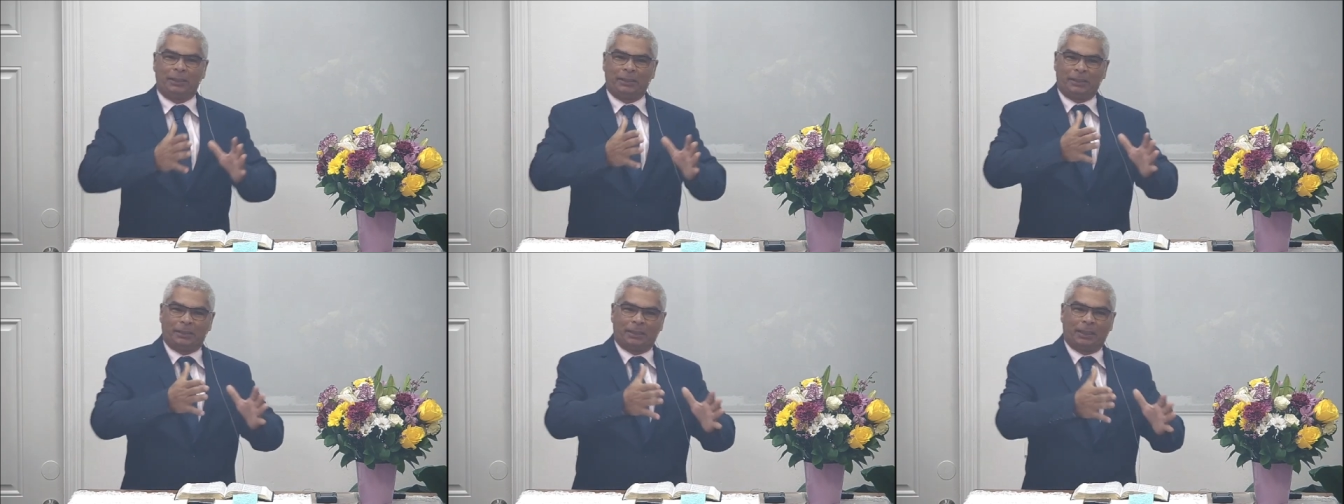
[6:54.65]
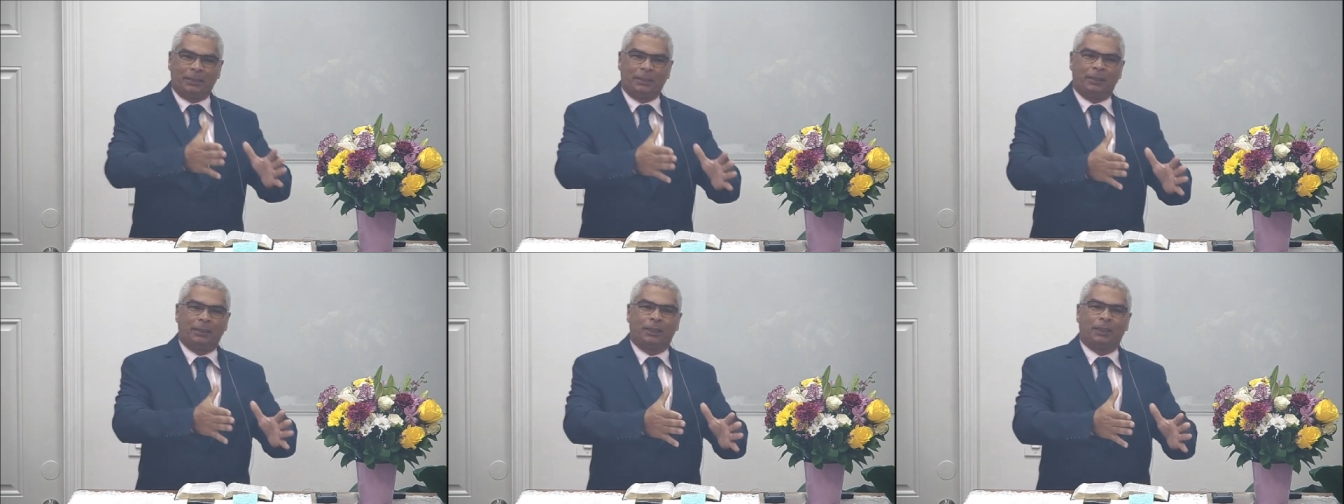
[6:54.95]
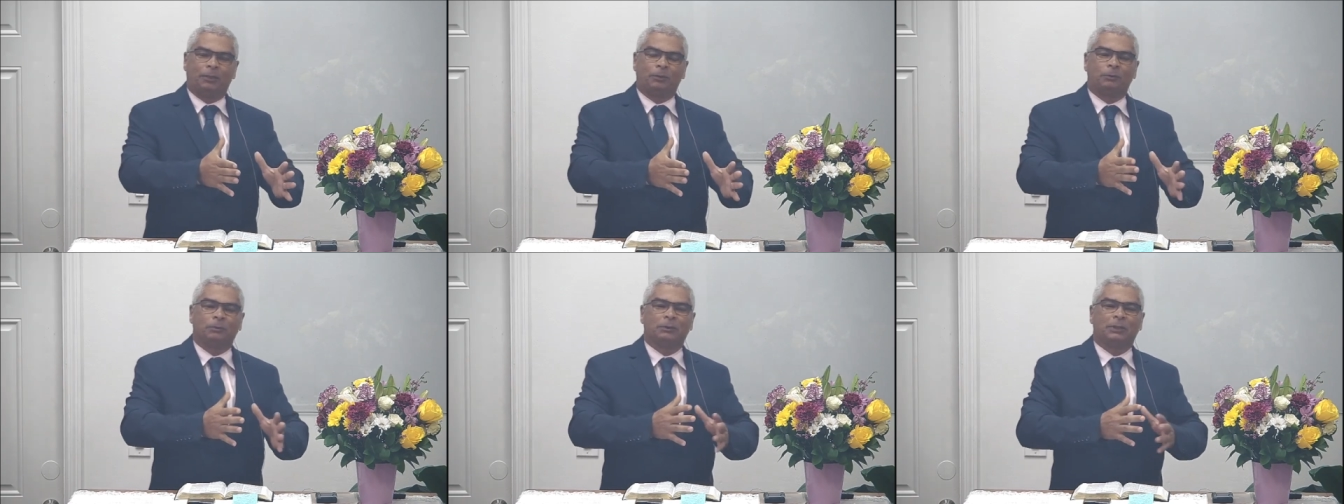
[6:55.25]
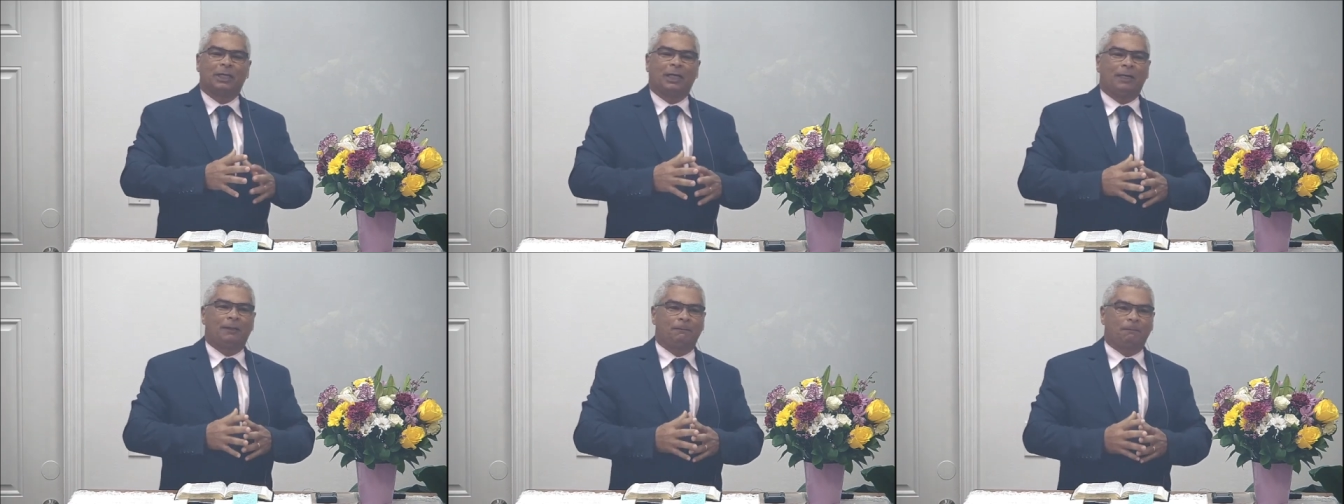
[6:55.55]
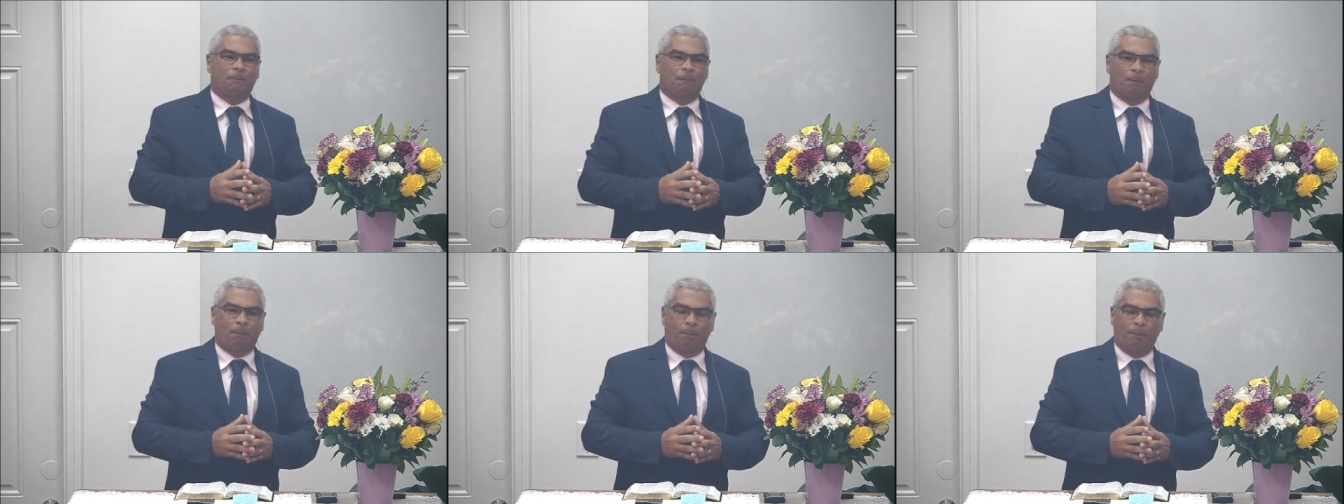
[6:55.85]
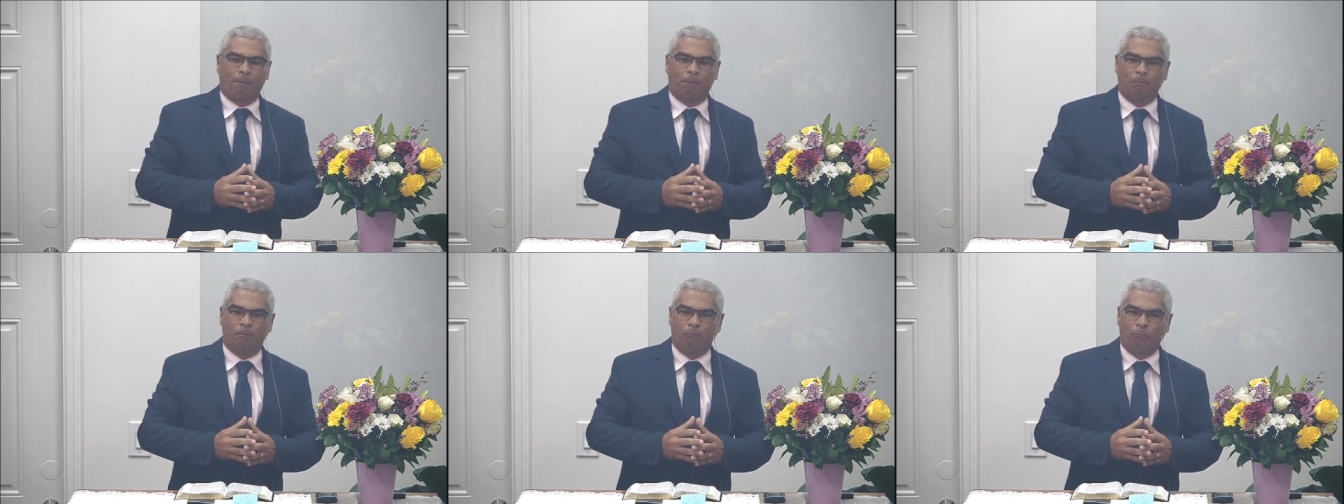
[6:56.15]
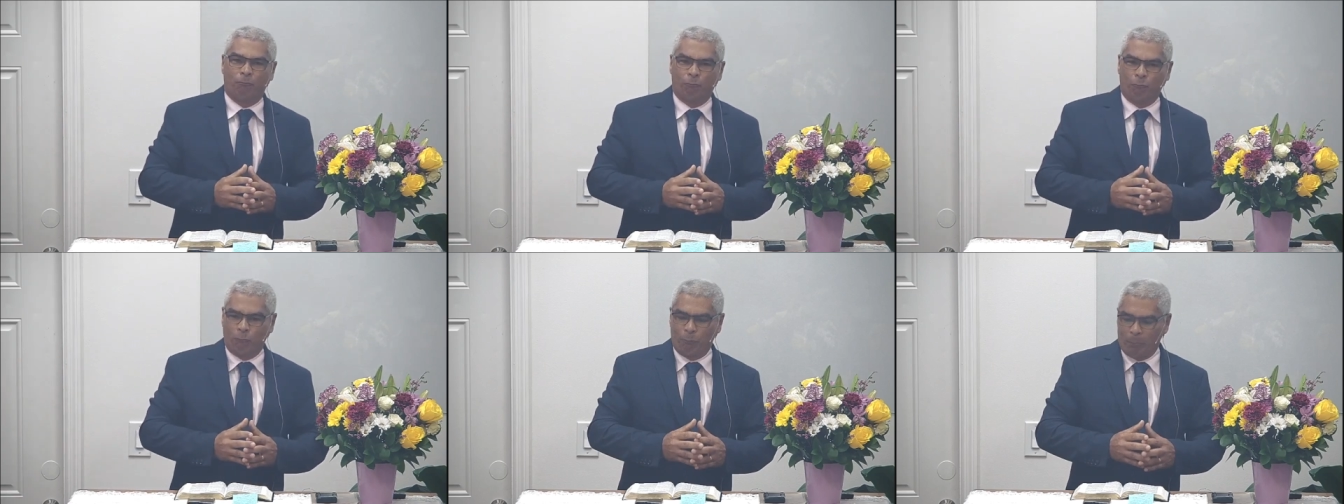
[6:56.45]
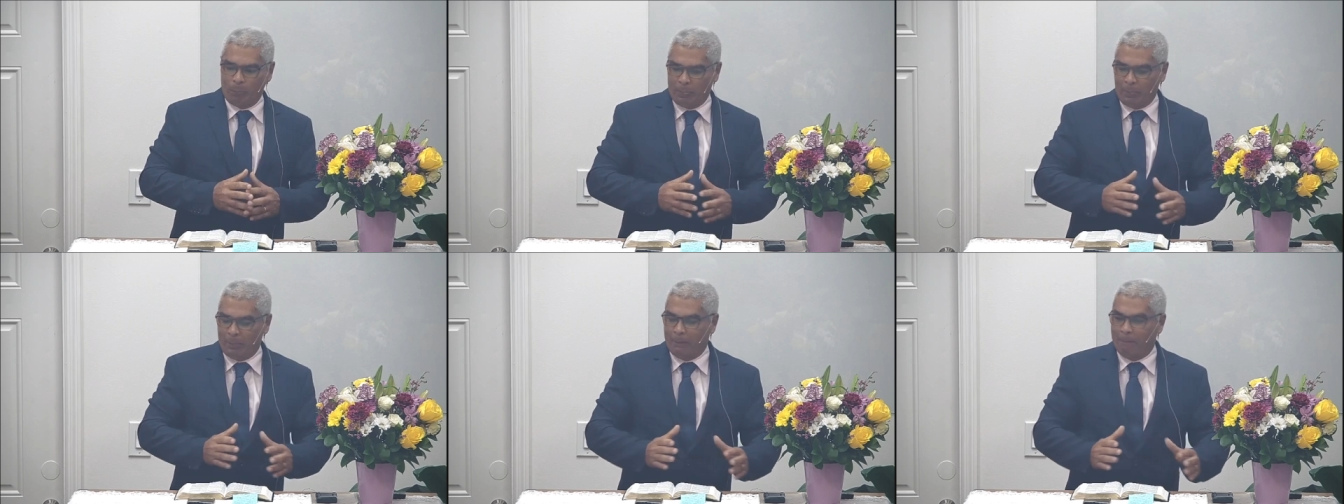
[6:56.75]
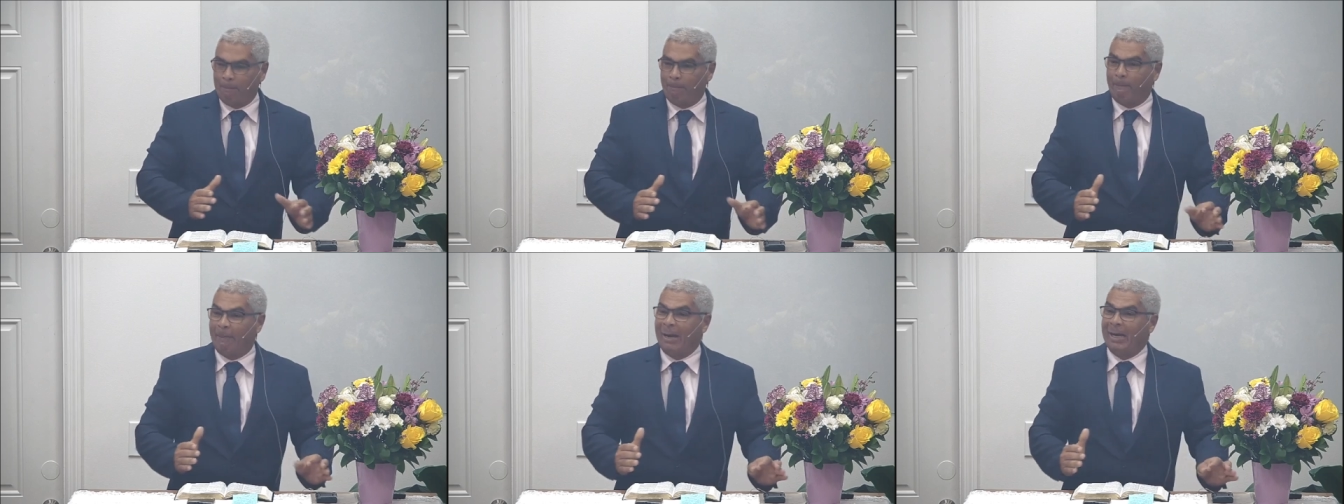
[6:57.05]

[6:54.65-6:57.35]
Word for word: but she was forced to be in that place.